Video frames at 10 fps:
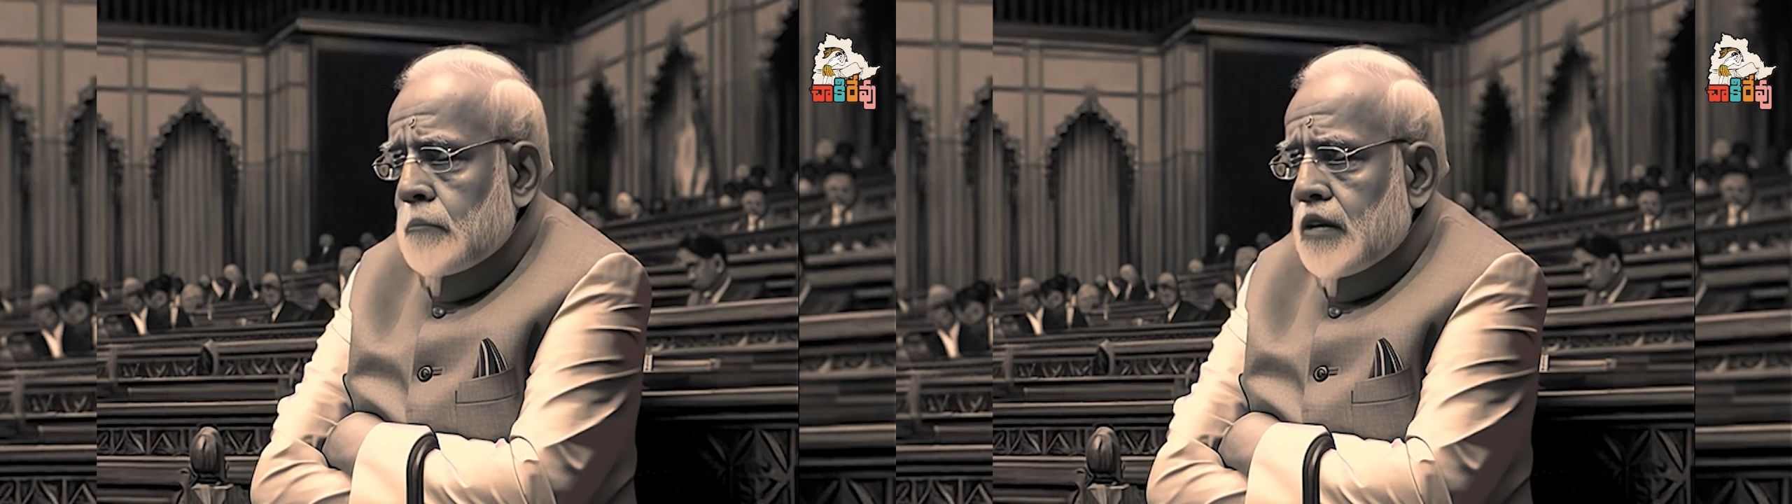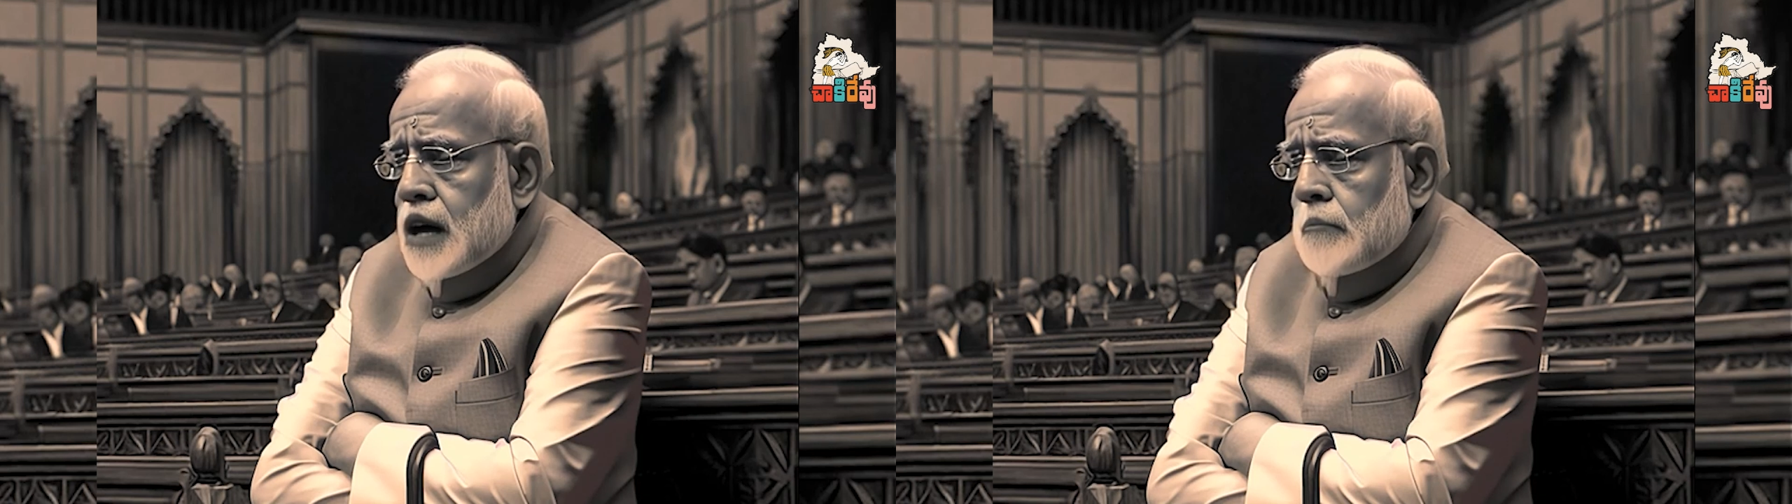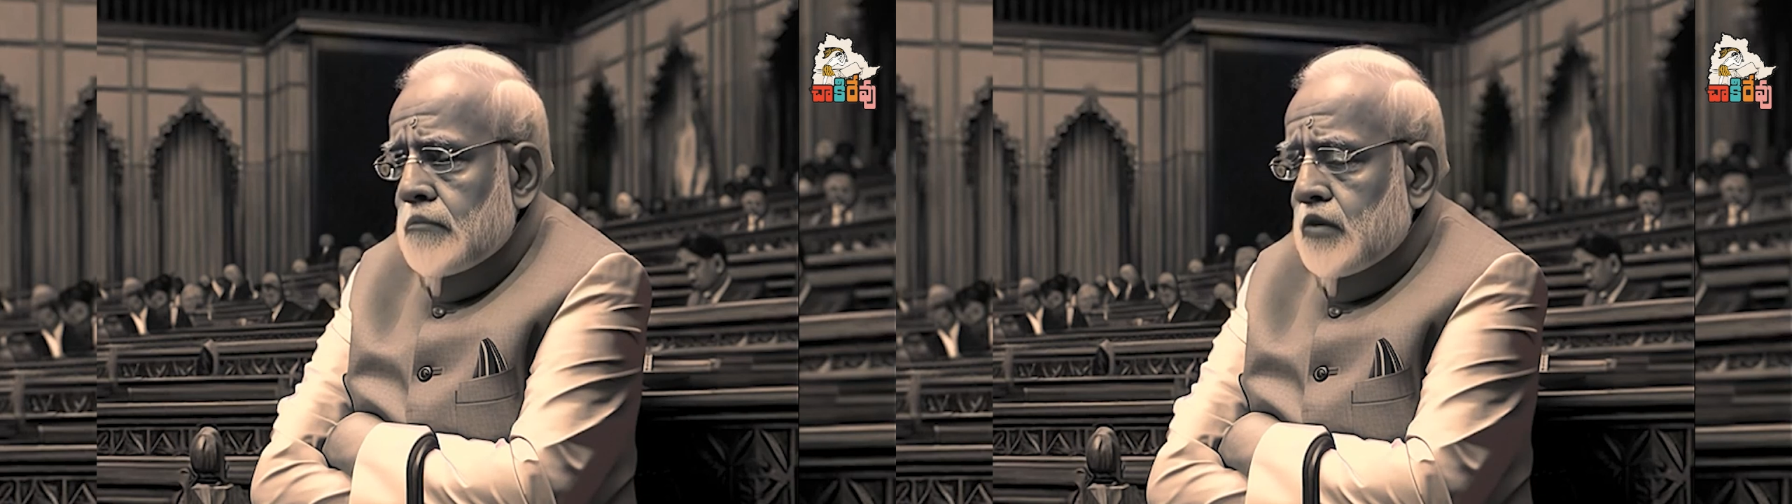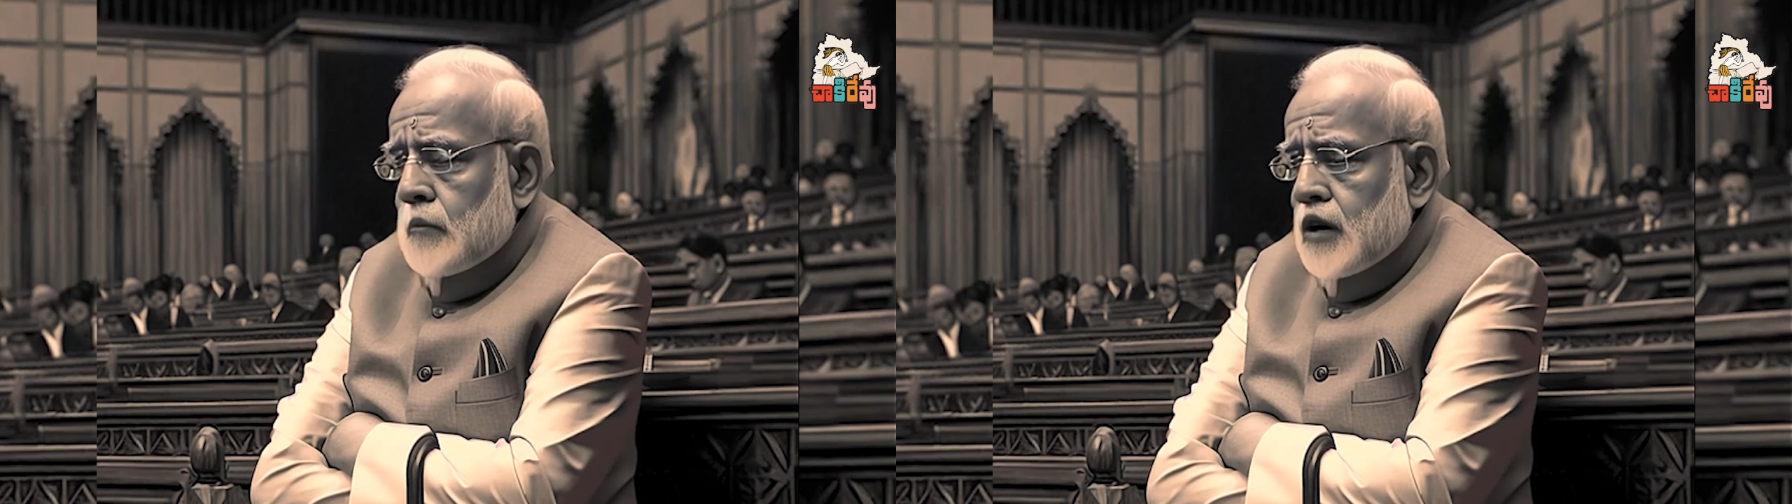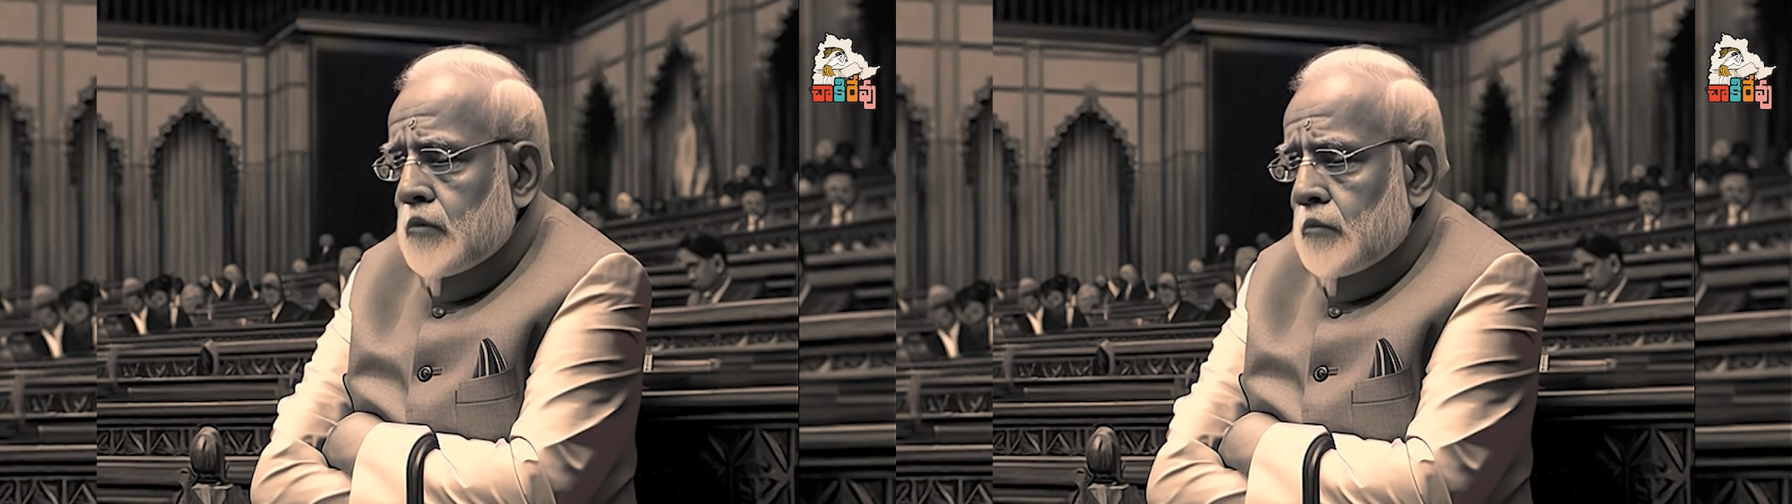My name is
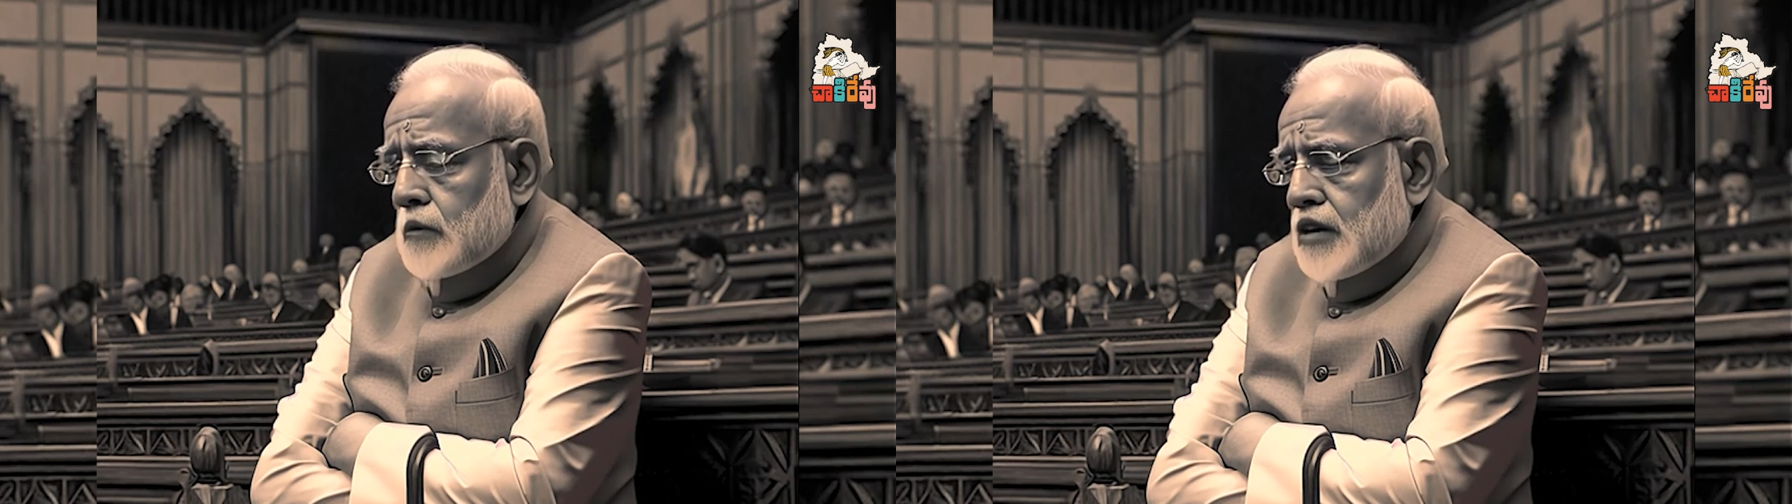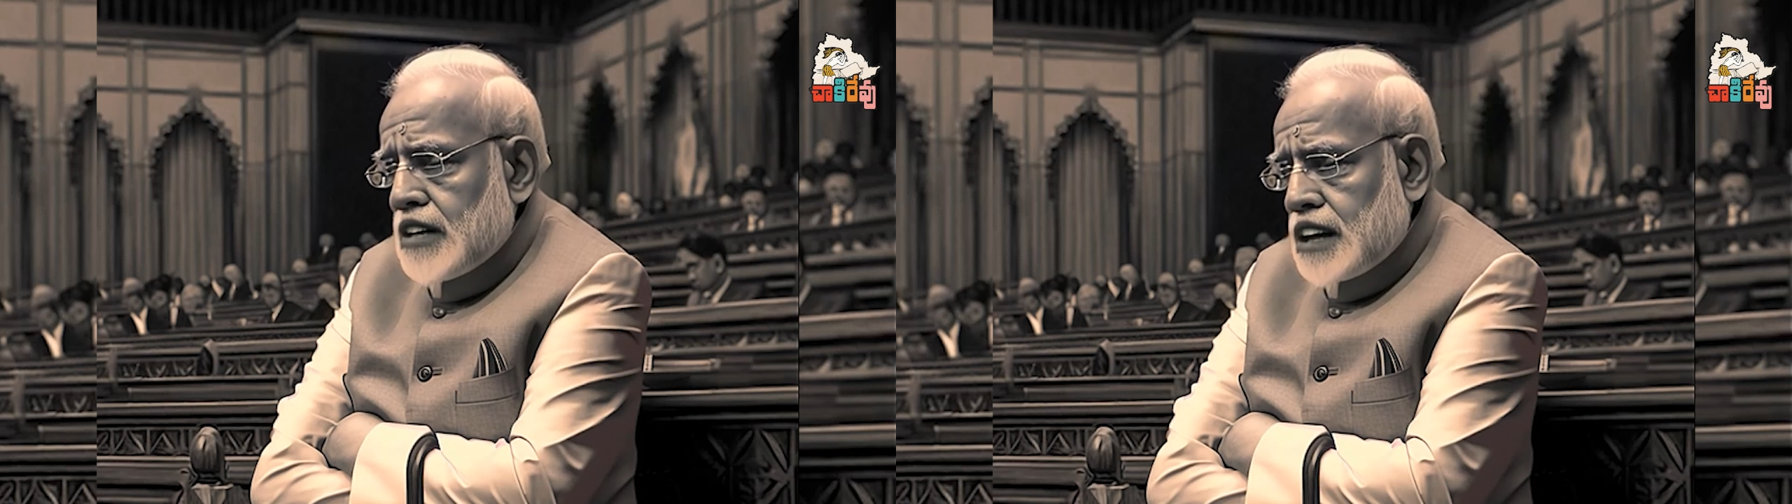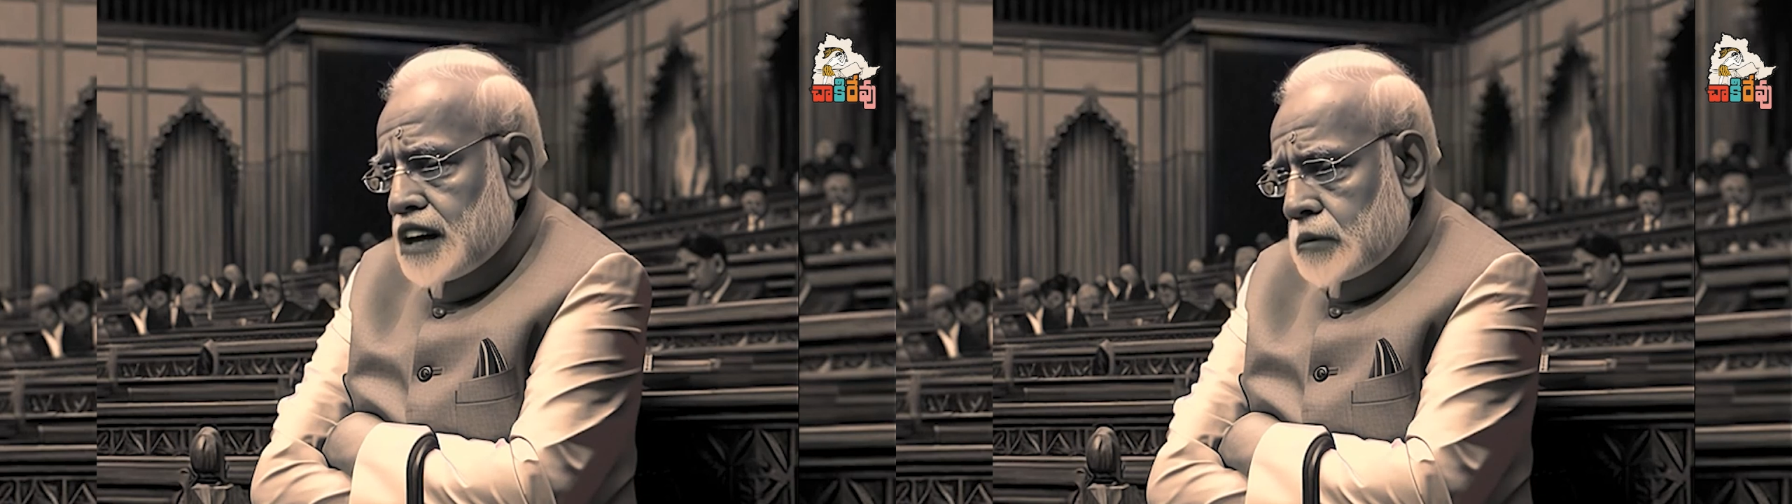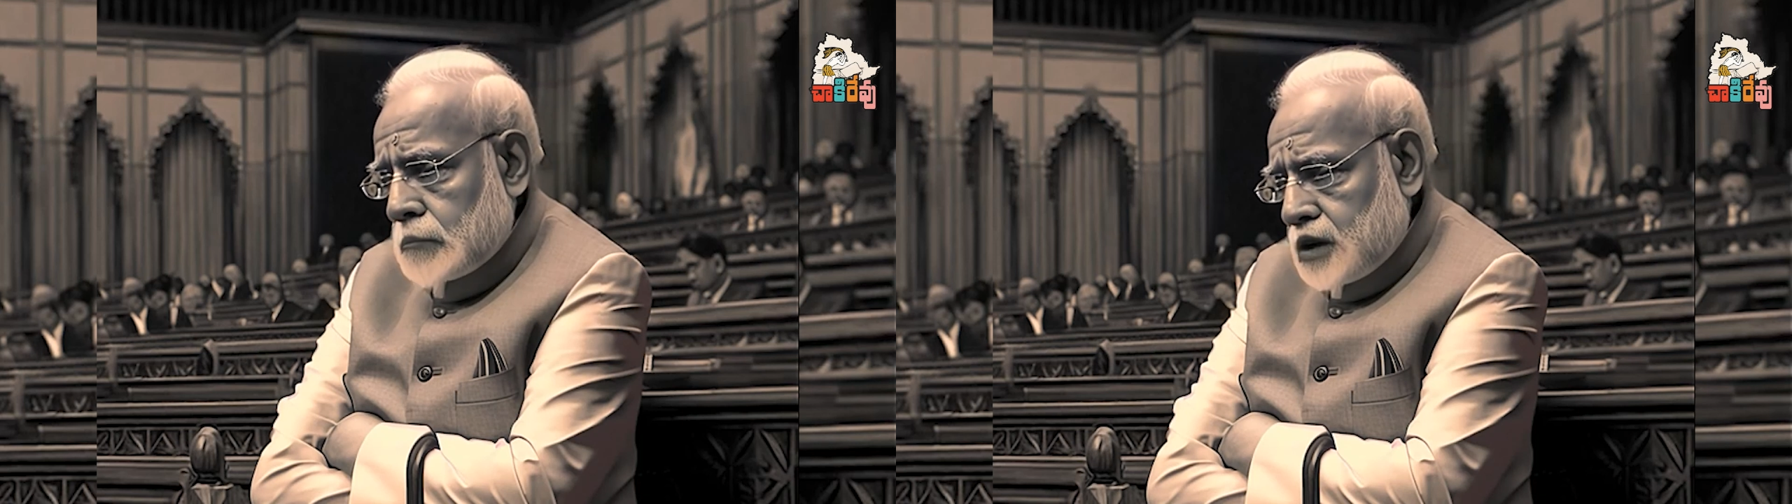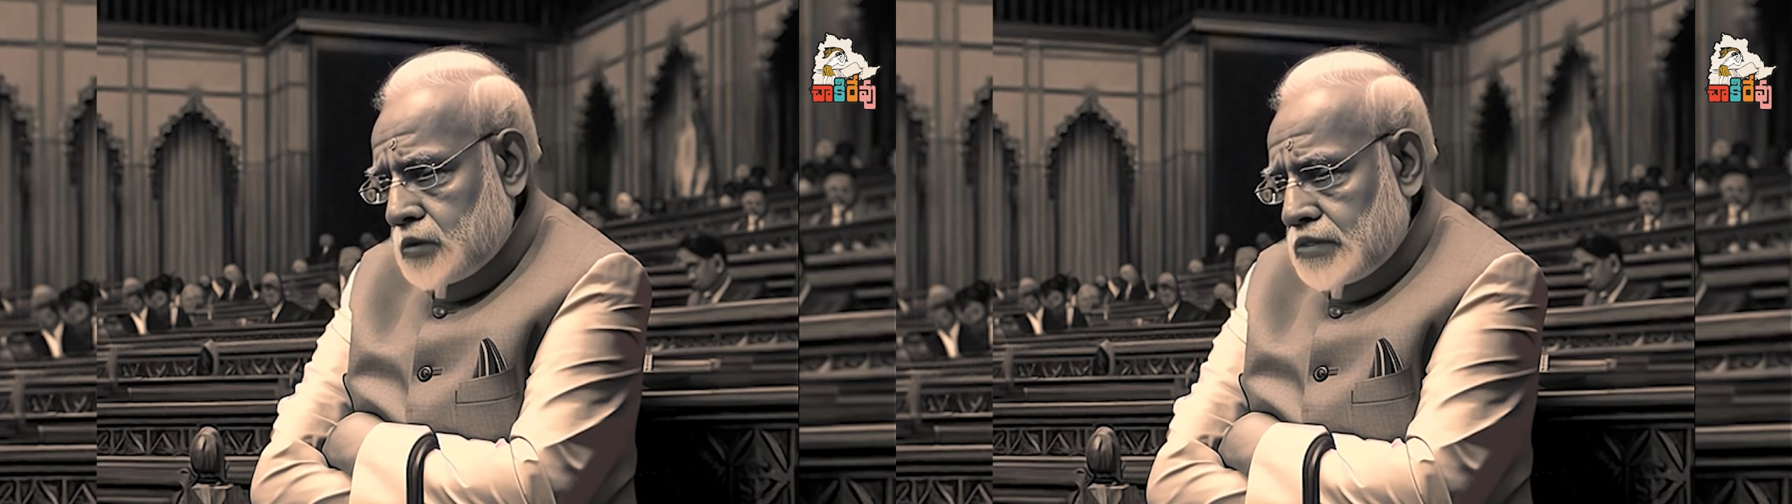Narendra Mowgli and I'm here